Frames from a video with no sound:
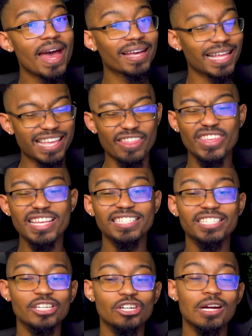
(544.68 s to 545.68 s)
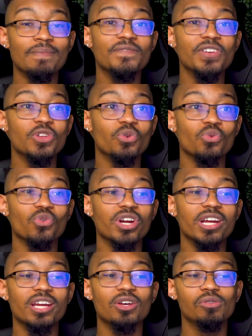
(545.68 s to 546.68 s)
back. Like this year, I'm feeling
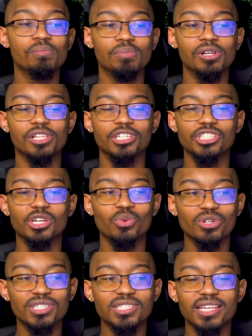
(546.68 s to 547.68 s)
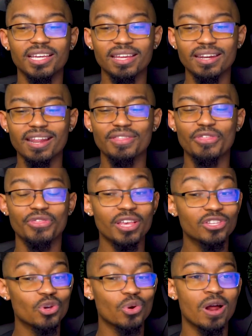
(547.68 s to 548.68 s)
real bullish. Like we're seeing the
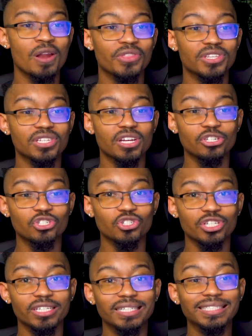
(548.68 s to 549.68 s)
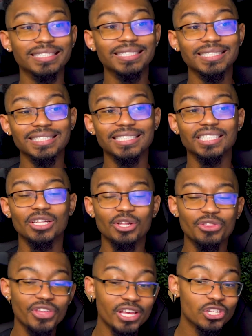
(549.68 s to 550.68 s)
things going on in this country.
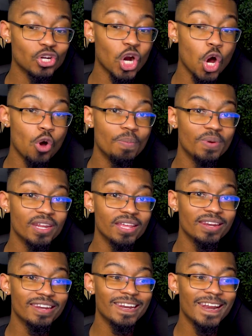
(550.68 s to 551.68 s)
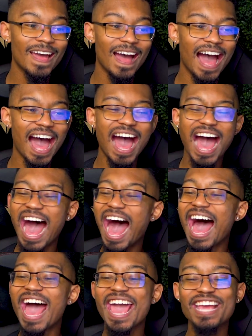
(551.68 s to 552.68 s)
Things are opening.
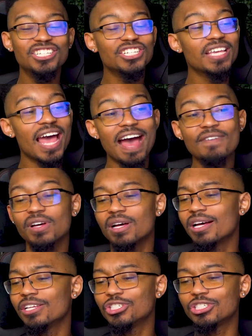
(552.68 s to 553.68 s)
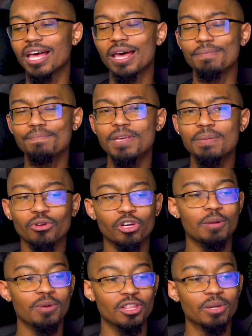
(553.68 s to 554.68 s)
I just have a hunch that people are
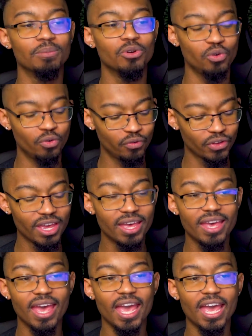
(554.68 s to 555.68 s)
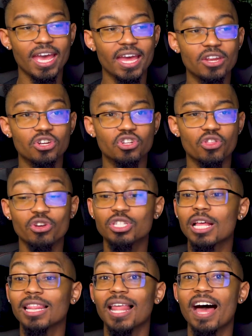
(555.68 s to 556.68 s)
going to be on the move and
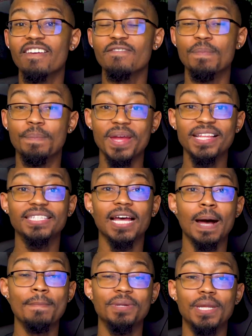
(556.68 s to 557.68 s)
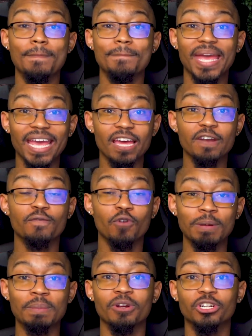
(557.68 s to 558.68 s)
there's a lot of bent up demand
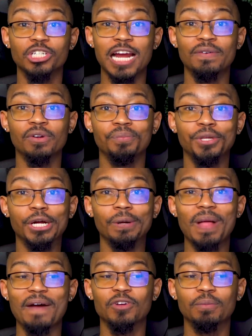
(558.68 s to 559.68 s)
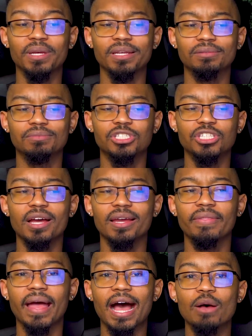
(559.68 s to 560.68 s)
for people to travel, after being stuck
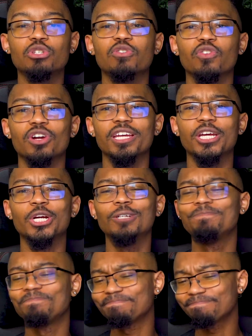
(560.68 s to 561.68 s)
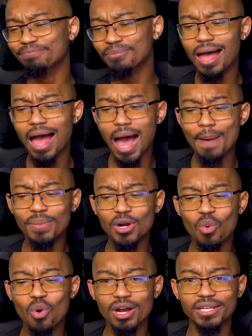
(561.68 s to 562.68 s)
in the house for a year. I'm going
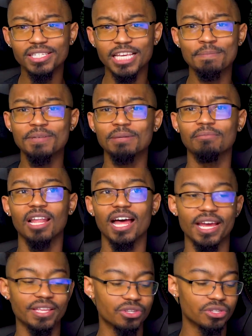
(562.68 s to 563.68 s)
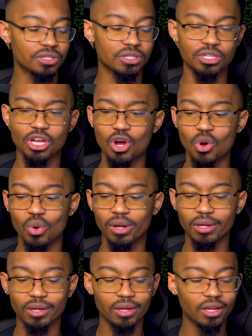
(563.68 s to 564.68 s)
to want to skip some lines.
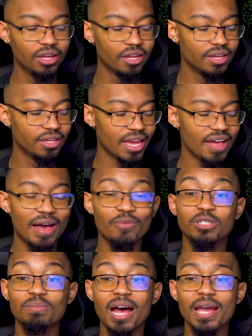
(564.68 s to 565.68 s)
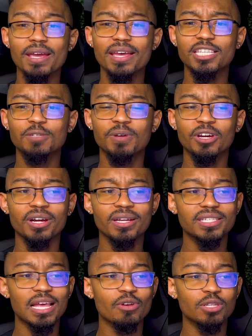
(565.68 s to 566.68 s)
So yeah, that was my
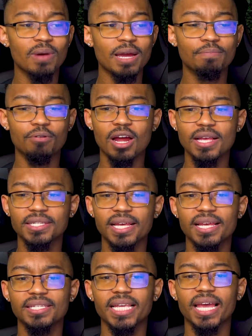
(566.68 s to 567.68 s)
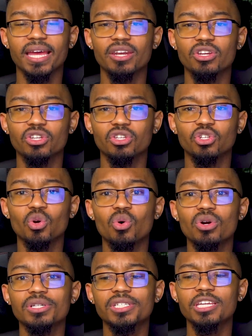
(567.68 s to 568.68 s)
experience. That was my process. And
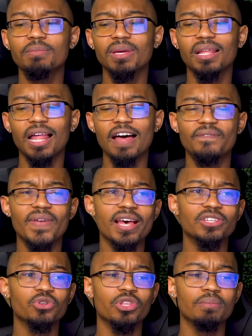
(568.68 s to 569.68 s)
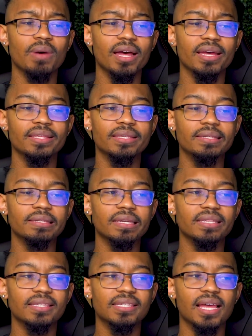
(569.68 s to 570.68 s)
yours can be a lot faster than mine
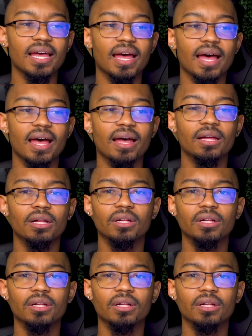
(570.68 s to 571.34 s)
since, you're